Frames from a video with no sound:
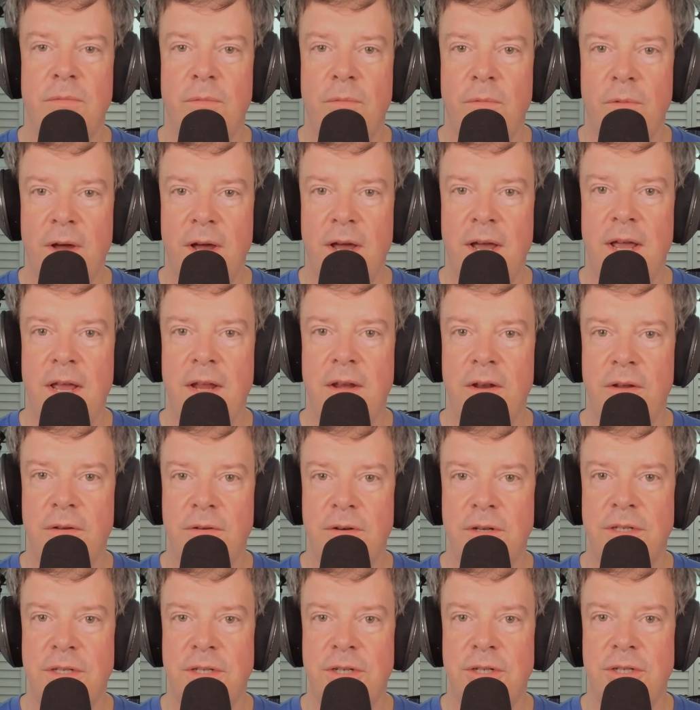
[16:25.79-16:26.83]
Why no
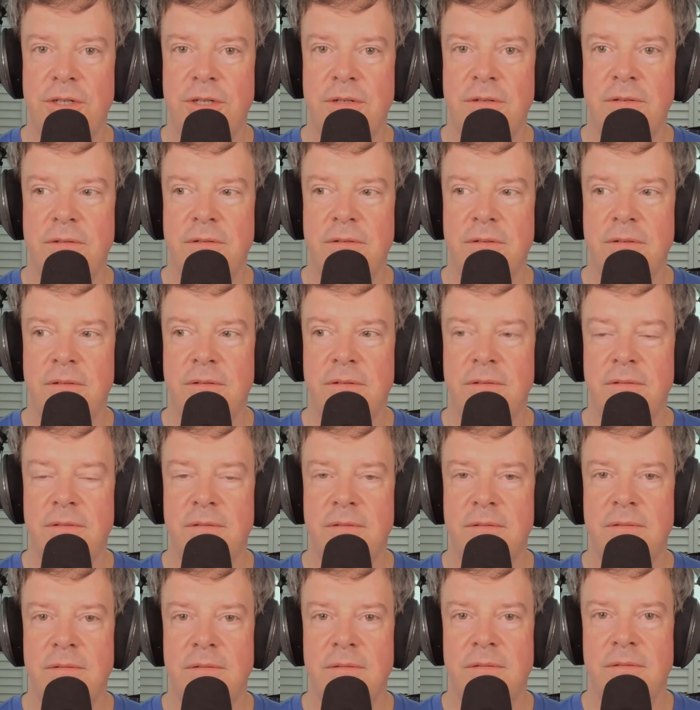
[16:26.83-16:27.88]
decision?
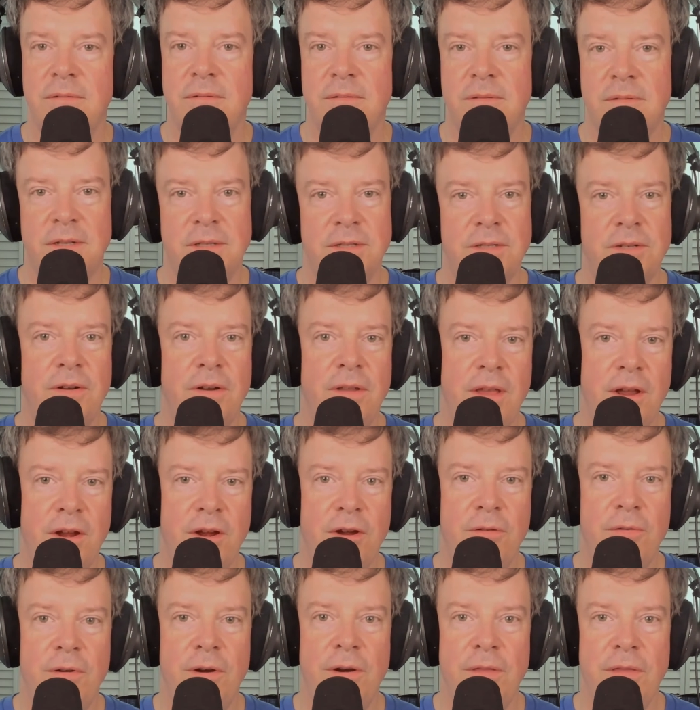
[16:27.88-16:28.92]
Let's go to that
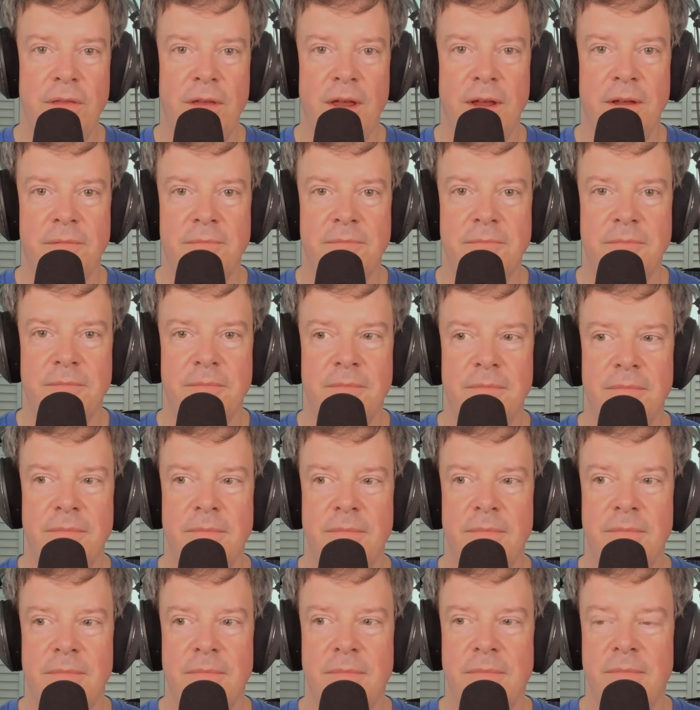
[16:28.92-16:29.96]
career thing.
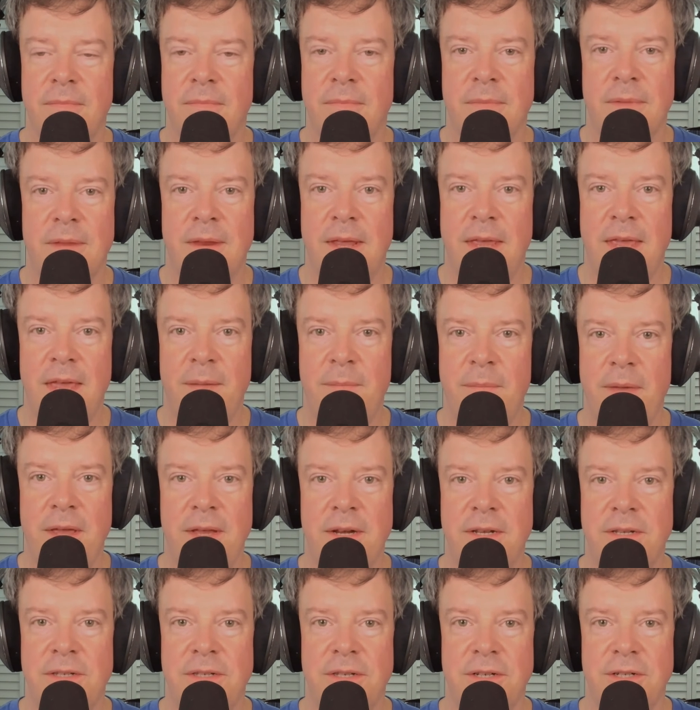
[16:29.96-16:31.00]
I can't make
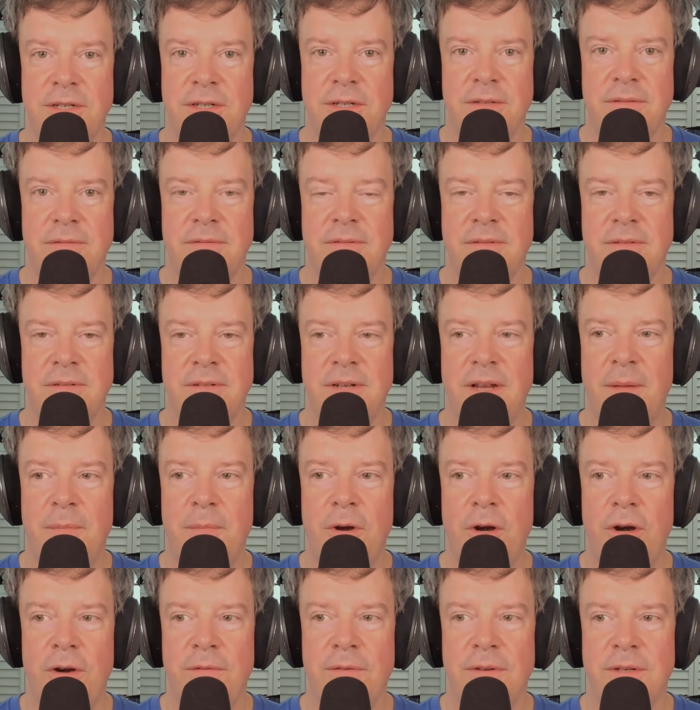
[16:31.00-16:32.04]
a decision. I'm
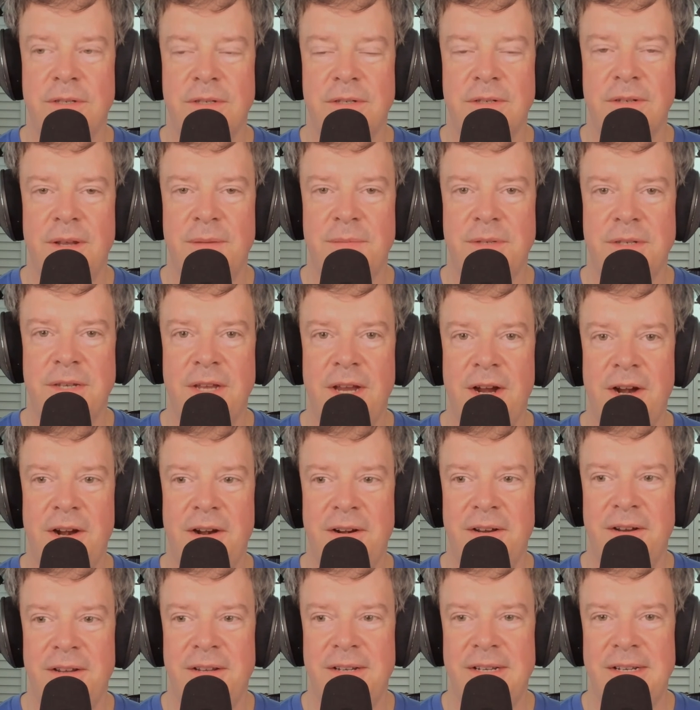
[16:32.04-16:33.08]
nervous. I'm
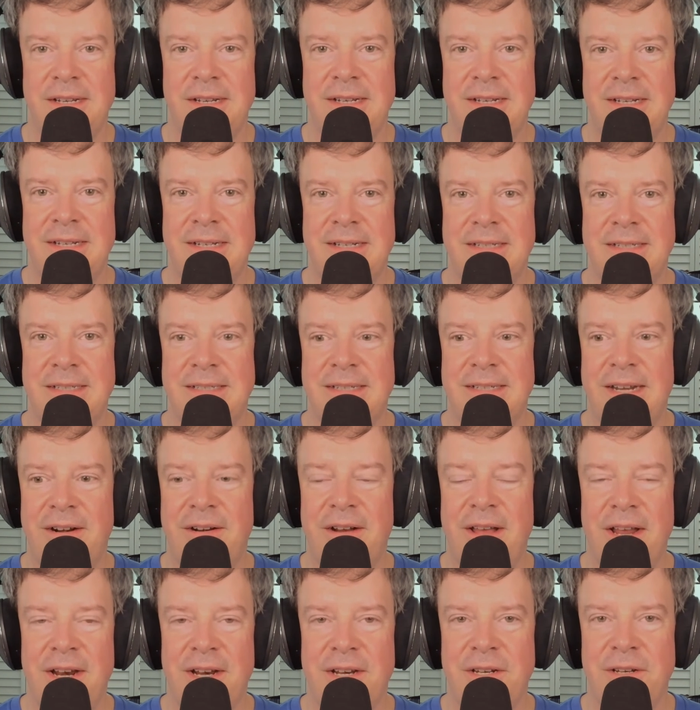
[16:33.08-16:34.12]
scared. I don't
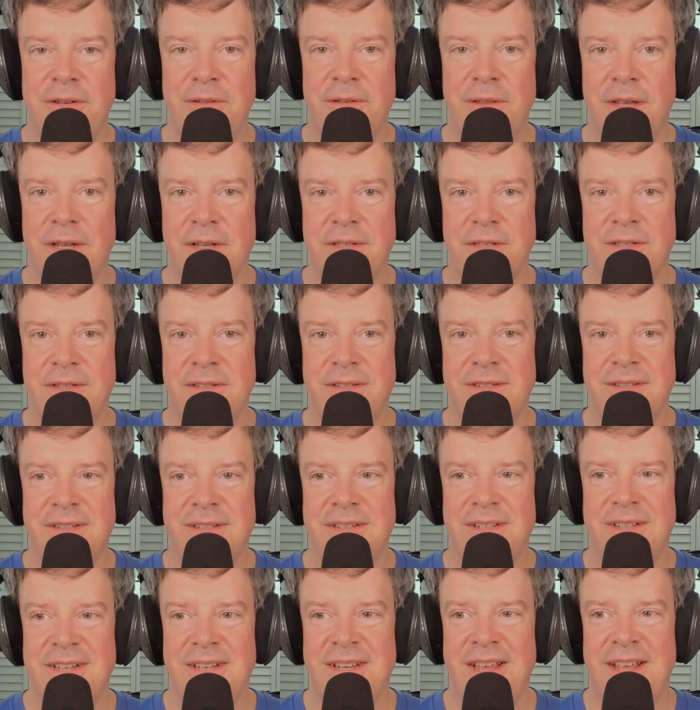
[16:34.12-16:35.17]
know how to do this.
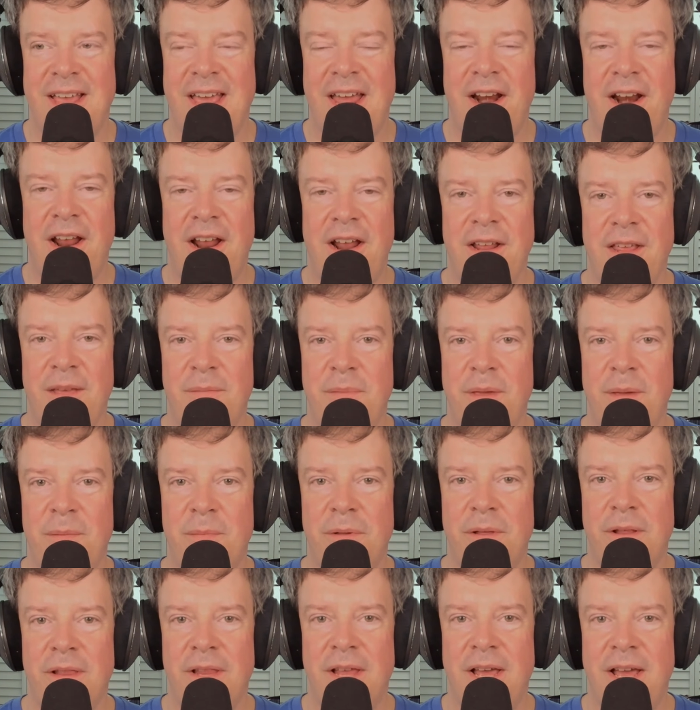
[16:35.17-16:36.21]
I don't know how to get
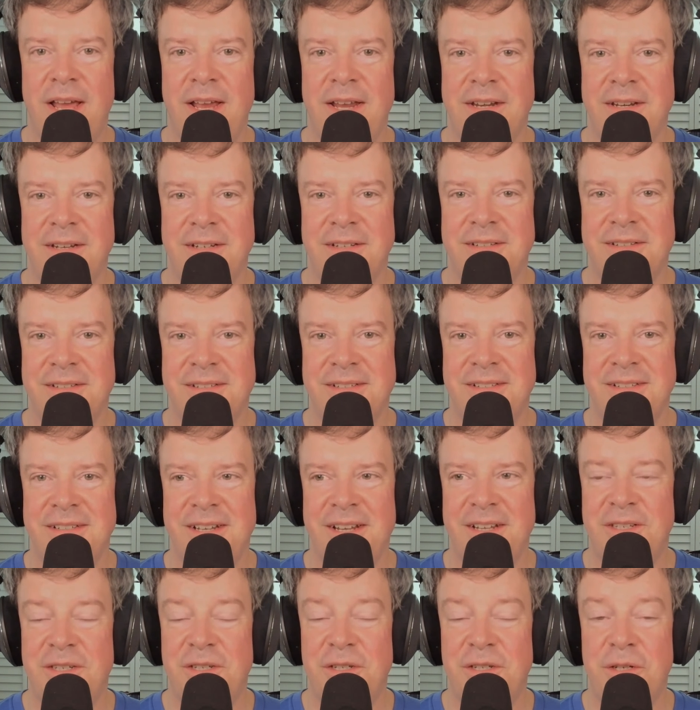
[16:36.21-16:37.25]
people aligned.
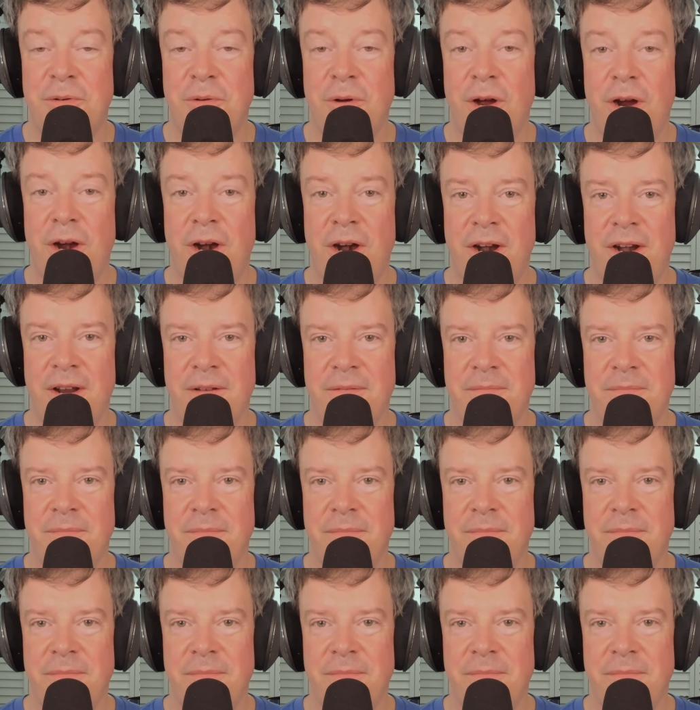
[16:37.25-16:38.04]
It's too hard.